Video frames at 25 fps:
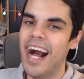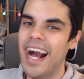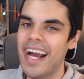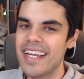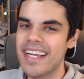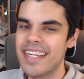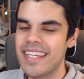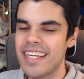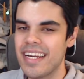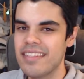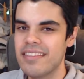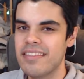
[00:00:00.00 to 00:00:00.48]
I
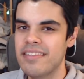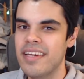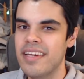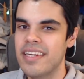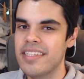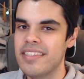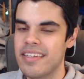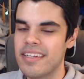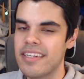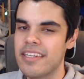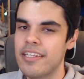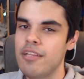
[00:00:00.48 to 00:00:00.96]
get
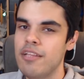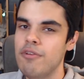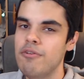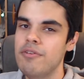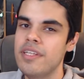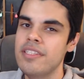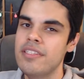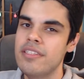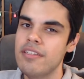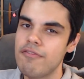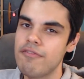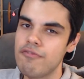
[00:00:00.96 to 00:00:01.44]
that
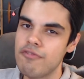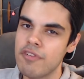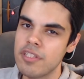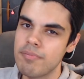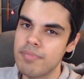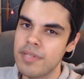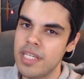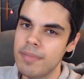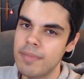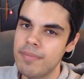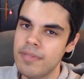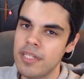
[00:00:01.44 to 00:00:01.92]
including different
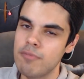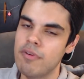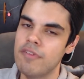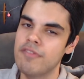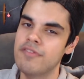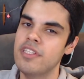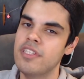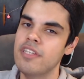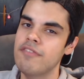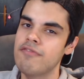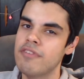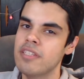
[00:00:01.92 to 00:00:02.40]
people with
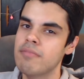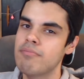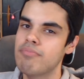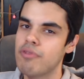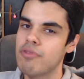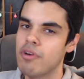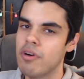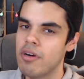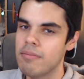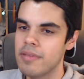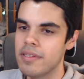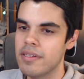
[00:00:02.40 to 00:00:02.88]
different
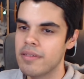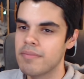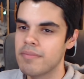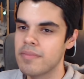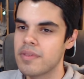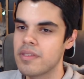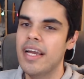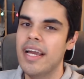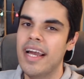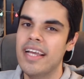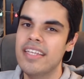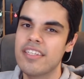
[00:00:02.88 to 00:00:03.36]

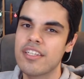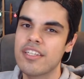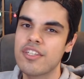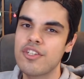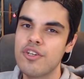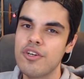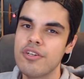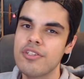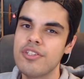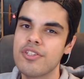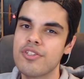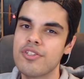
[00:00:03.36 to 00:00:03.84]
problems is a
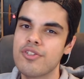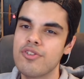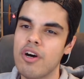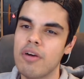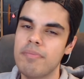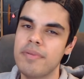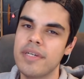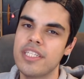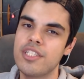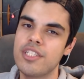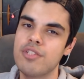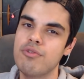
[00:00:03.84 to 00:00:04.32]
good
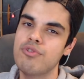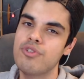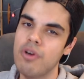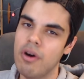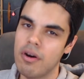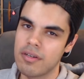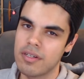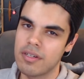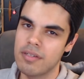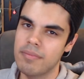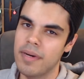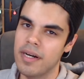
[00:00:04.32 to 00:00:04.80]
topic to
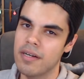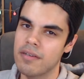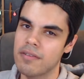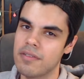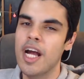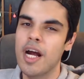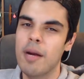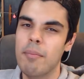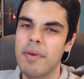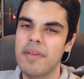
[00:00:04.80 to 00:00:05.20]
talk about.